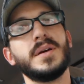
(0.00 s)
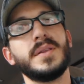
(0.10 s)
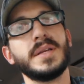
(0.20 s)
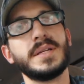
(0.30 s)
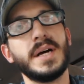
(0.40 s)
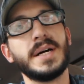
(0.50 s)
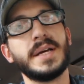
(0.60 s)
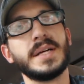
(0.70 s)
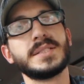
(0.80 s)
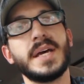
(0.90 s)
that God
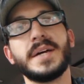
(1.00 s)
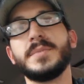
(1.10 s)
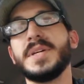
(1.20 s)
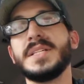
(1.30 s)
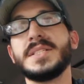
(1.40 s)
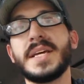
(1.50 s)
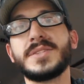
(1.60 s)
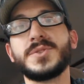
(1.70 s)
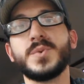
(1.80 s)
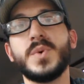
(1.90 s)
asked Adam. And his
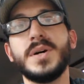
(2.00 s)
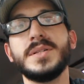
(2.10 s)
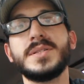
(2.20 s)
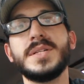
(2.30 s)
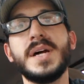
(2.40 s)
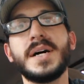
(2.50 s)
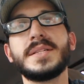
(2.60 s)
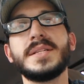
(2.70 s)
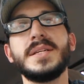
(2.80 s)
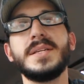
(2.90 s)
answer was not